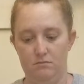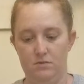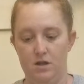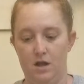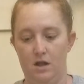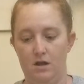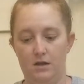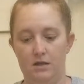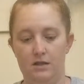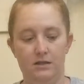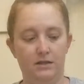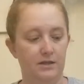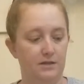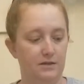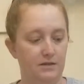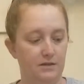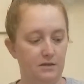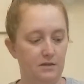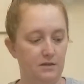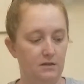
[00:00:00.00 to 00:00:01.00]
Not at
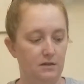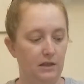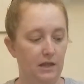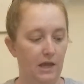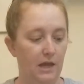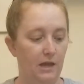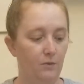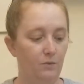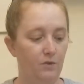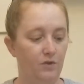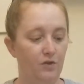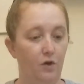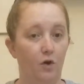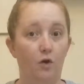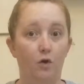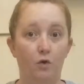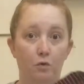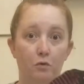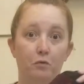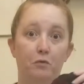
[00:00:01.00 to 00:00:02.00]
least like with the
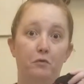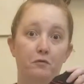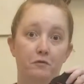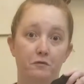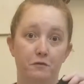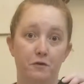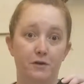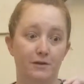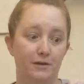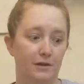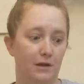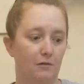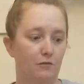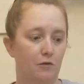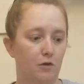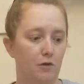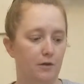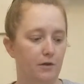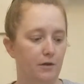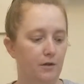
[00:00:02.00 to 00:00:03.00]
whole foot
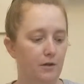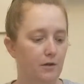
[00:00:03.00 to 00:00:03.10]
covered.